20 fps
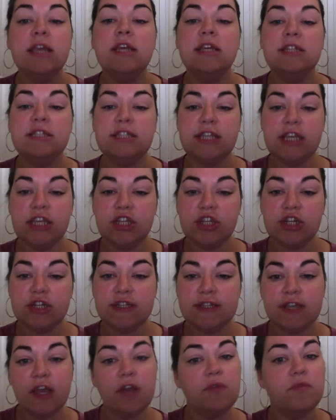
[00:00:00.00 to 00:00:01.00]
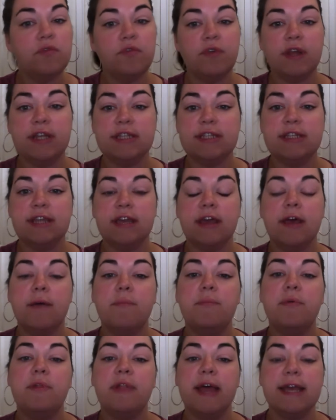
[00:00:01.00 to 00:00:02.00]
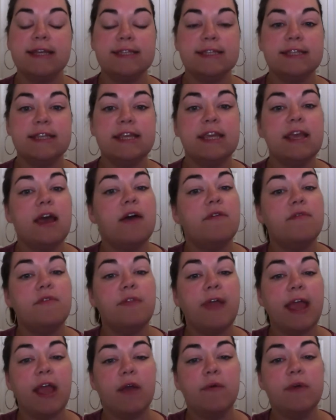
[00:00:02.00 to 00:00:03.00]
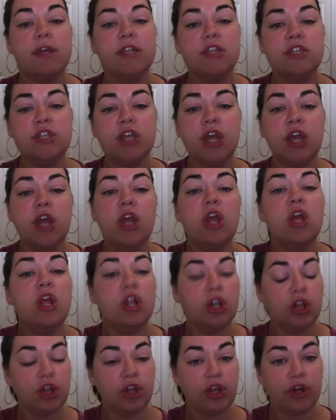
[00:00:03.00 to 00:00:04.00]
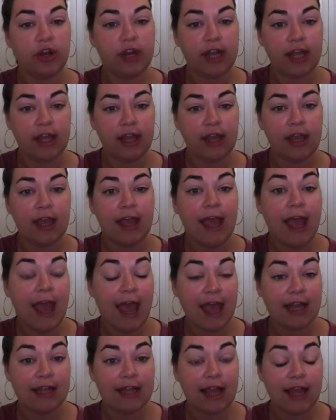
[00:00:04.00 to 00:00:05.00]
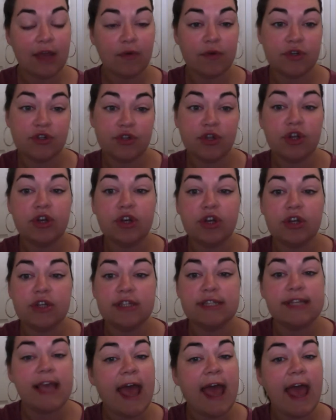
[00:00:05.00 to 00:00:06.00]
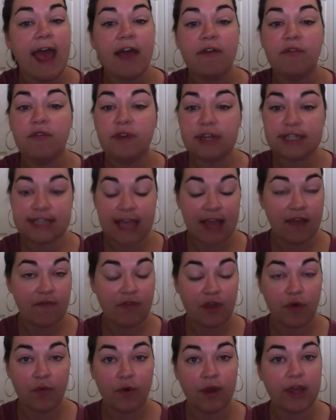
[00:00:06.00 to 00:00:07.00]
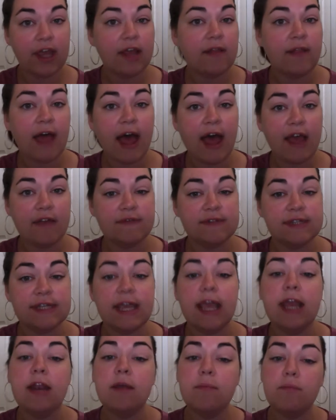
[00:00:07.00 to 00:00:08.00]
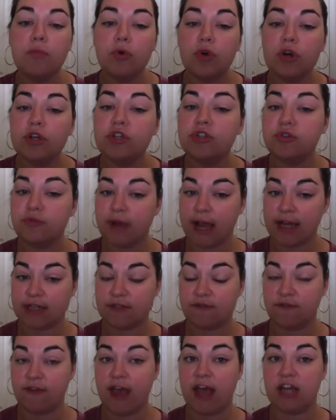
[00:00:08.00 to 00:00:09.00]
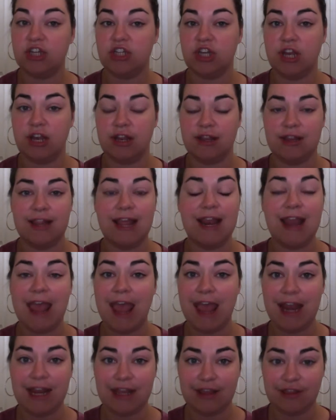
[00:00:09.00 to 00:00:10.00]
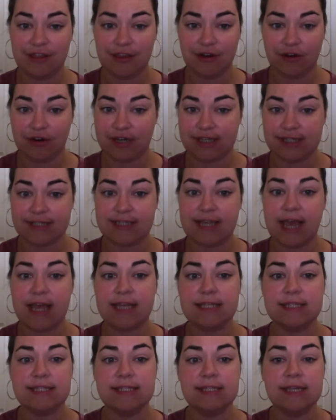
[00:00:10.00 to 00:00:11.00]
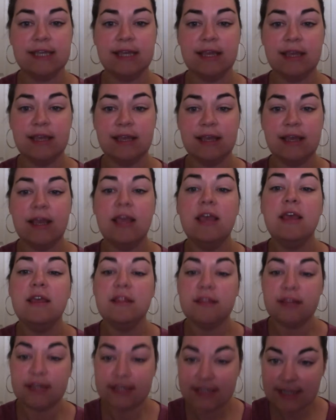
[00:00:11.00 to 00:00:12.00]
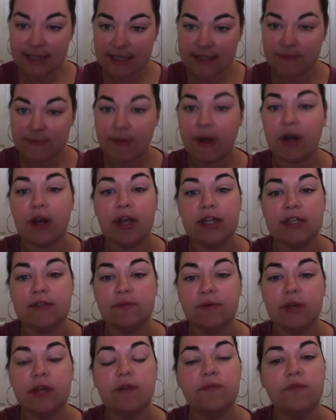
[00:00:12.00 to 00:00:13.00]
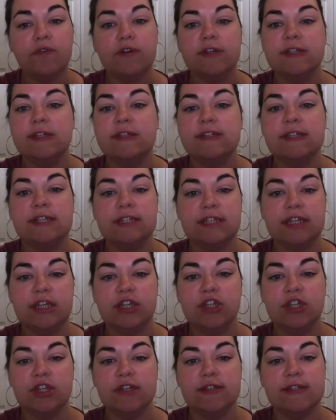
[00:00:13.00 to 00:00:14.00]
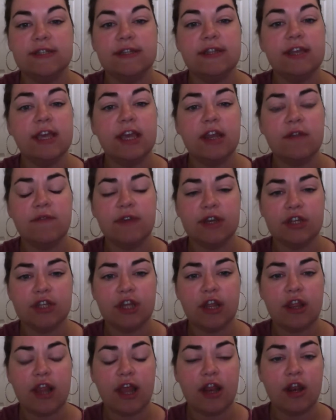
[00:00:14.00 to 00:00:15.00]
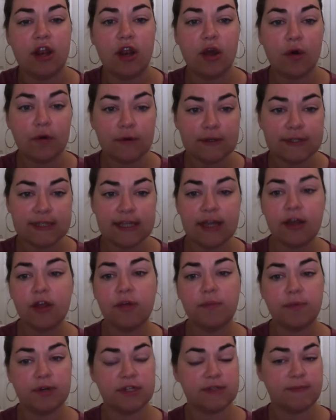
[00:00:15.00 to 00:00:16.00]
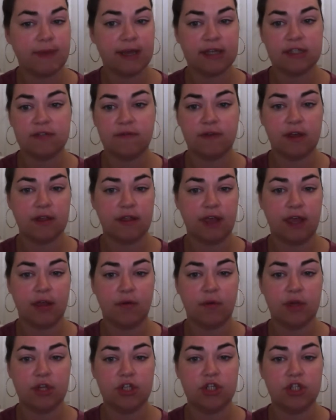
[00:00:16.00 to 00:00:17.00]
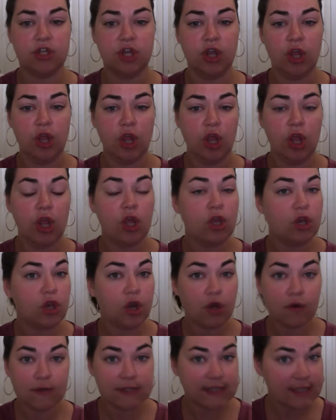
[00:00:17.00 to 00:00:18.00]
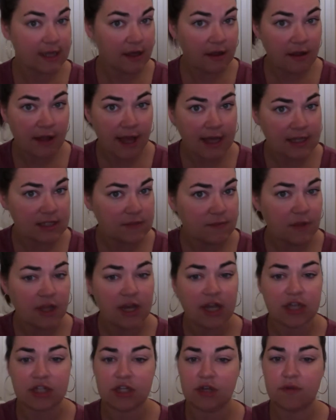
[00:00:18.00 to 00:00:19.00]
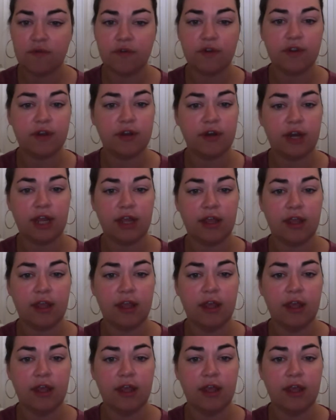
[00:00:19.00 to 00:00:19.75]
teachers confront the complexity of language, learning, and language learners every day of their working lives in a more direct fashion than any theorist does. This experience reinforces in teachers the conviction that no single perspective on language, no single explanation for learning,